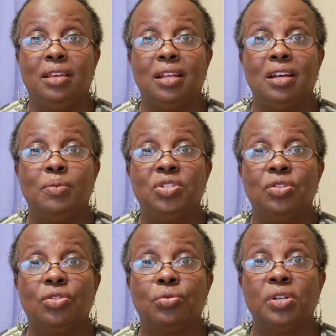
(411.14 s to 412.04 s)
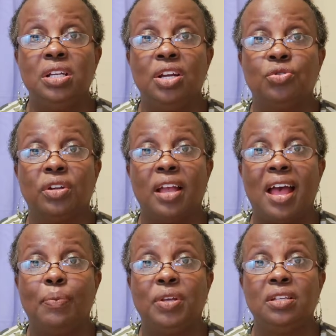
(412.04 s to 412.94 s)
get up to 300
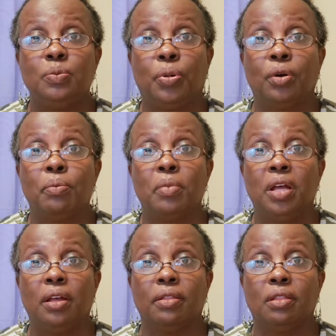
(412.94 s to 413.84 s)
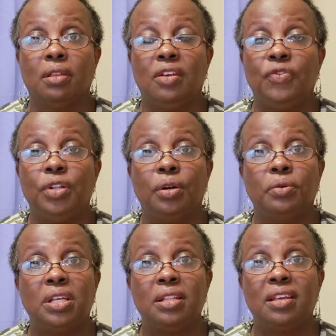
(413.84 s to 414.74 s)
copies per month. If you
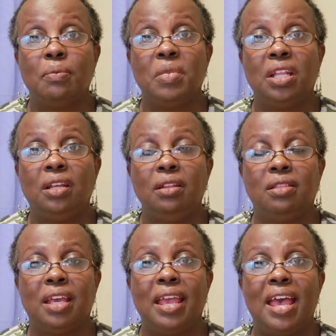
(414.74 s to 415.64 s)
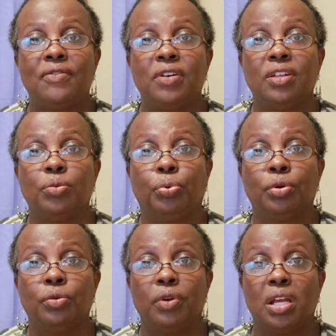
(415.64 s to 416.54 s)
don't need that many, they have other
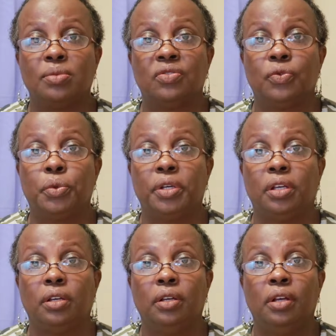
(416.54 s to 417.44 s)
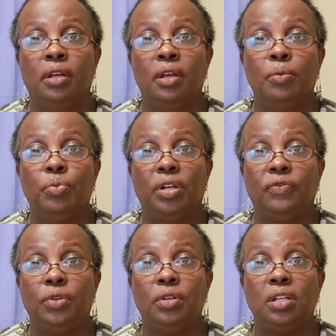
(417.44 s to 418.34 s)
programs for you. But
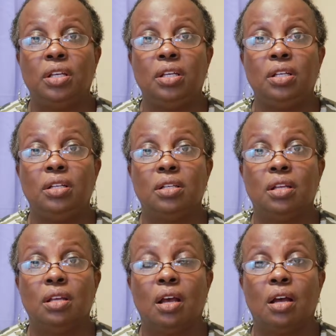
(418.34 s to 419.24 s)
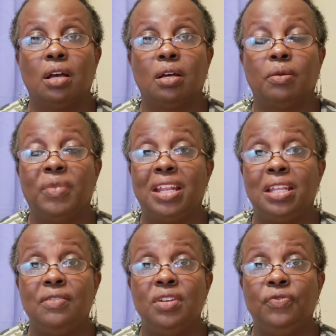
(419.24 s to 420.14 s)
if you need, and
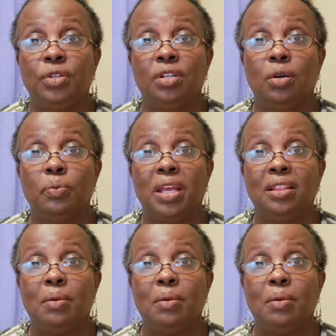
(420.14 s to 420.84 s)
even if you don't make